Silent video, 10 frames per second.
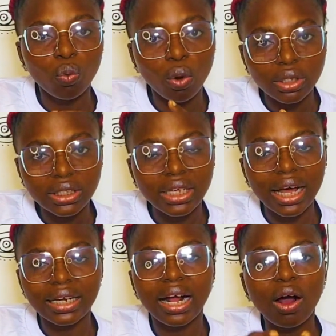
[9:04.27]
want
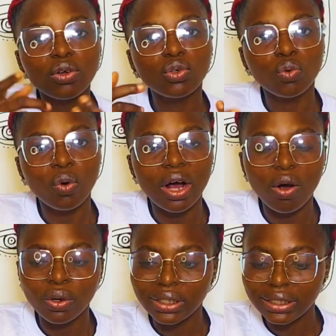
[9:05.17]
and how you
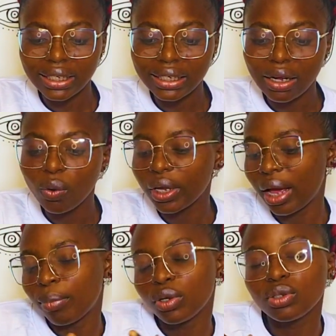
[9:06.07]
understand that okay,
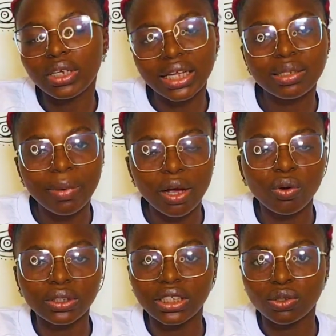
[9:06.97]
I'm going to get my
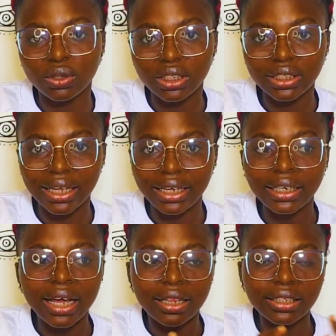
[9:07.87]
content to this side.